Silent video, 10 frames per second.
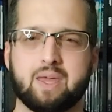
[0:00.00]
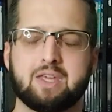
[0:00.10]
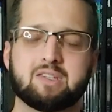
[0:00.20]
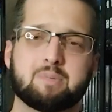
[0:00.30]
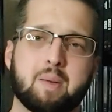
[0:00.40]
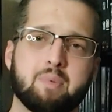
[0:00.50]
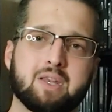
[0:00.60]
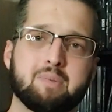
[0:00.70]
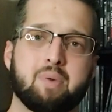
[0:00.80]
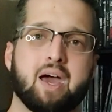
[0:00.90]
thank you to my
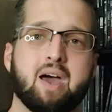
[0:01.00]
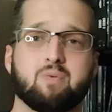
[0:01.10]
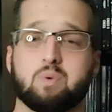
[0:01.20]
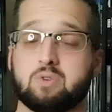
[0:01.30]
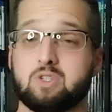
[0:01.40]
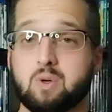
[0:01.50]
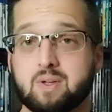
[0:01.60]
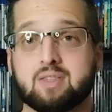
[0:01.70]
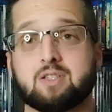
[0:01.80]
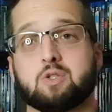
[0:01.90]
buddy Pat for
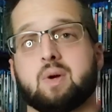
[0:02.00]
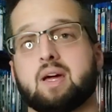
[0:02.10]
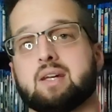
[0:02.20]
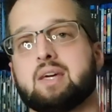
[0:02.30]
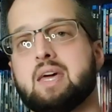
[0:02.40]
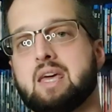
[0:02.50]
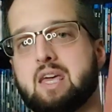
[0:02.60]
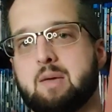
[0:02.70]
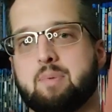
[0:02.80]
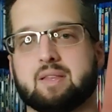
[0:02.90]
doing this trade.
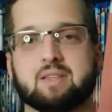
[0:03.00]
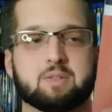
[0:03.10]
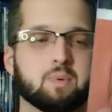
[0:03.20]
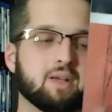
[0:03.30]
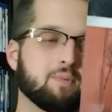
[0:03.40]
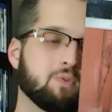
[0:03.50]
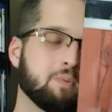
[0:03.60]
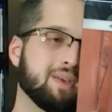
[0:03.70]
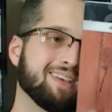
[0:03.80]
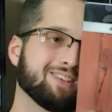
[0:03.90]
He picked this one up for
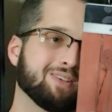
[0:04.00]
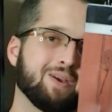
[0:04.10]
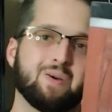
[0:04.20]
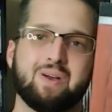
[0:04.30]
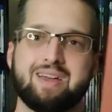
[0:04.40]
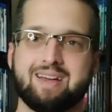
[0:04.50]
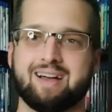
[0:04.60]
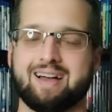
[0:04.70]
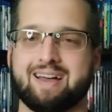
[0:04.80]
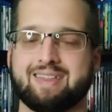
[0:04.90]
me, so
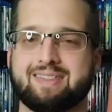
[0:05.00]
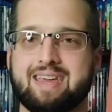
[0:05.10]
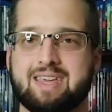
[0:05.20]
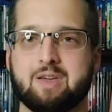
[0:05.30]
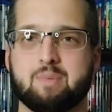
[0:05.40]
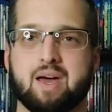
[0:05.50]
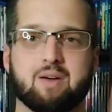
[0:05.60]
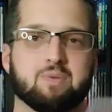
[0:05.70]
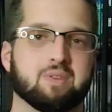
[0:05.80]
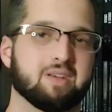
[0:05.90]
thank you,
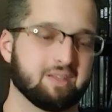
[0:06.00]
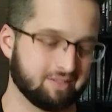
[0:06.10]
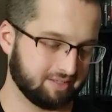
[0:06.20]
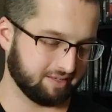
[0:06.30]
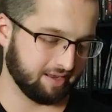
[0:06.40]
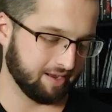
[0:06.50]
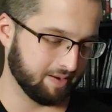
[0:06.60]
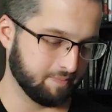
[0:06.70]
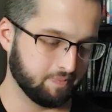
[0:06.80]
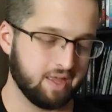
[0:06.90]
Pat, for this.
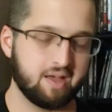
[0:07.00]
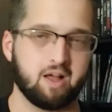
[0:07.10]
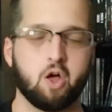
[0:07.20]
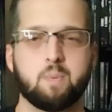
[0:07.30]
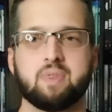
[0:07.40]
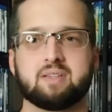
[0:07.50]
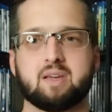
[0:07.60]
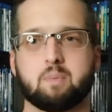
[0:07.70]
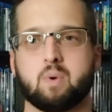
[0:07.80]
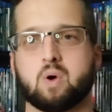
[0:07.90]
I'll open this
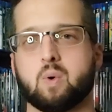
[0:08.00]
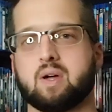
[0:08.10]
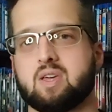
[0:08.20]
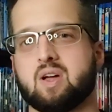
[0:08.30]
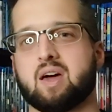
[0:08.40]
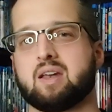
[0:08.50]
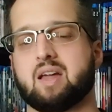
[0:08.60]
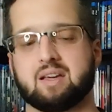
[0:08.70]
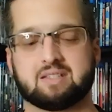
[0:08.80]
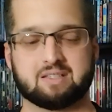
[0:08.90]
up real quick. You got a
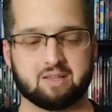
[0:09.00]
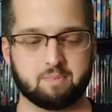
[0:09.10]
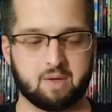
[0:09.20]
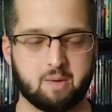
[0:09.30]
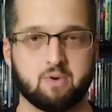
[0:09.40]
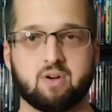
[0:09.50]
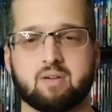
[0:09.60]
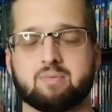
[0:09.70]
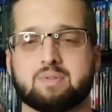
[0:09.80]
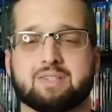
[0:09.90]
nice slip
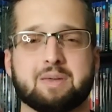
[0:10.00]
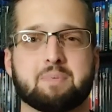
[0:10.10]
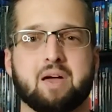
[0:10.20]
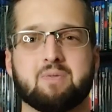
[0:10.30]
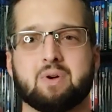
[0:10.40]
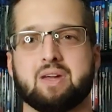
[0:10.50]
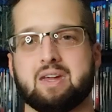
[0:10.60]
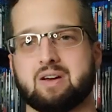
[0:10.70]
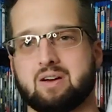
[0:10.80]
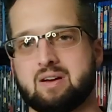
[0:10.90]
cover
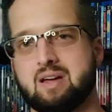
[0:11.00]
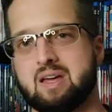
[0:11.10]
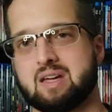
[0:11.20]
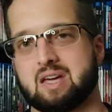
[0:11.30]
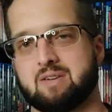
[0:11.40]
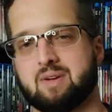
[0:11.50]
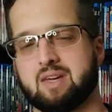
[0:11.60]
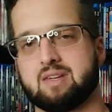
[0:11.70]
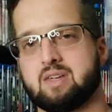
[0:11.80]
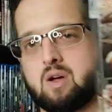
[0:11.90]
here, kind of a,
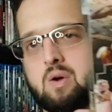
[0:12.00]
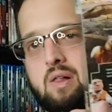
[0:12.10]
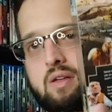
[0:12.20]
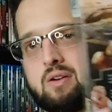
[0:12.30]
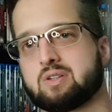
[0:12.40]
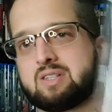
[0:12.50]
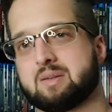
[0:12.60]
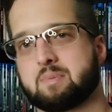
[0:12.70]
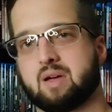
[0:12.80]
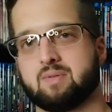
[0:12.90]
you know, clear
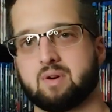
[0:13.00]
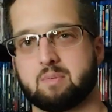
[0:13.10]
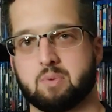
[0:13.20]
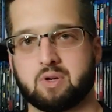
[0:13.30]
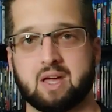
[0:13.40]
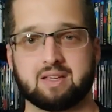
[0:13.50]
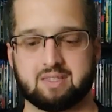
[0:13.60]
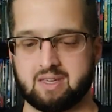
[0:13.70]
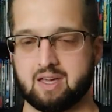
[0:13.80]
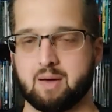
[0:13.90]
slip cover, protects
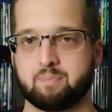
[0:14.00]
the